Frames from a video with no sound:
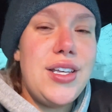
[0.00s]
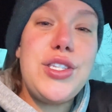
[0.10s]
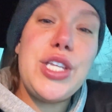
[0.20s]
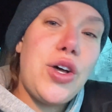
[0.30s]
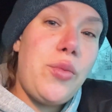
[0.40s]

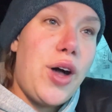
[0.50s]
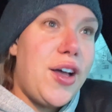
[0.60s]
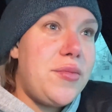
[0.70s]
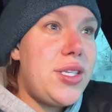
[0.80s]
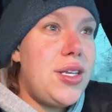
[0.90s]
single
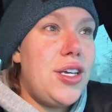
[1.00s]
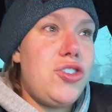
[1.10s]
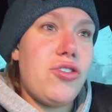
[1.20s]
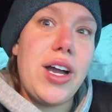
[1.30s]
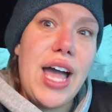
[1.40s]
moms,
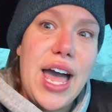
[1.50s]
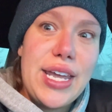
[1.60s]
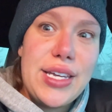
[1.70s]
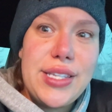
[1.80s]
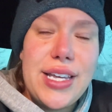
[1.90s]
drug
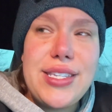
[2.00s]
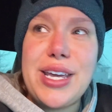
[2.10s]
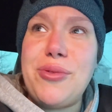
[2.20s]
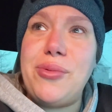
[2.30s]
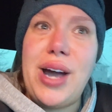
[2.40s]
addicts. I was
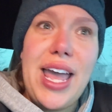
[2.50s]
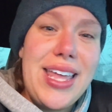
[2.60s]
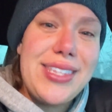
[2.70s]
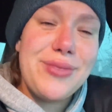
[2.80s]
like, what?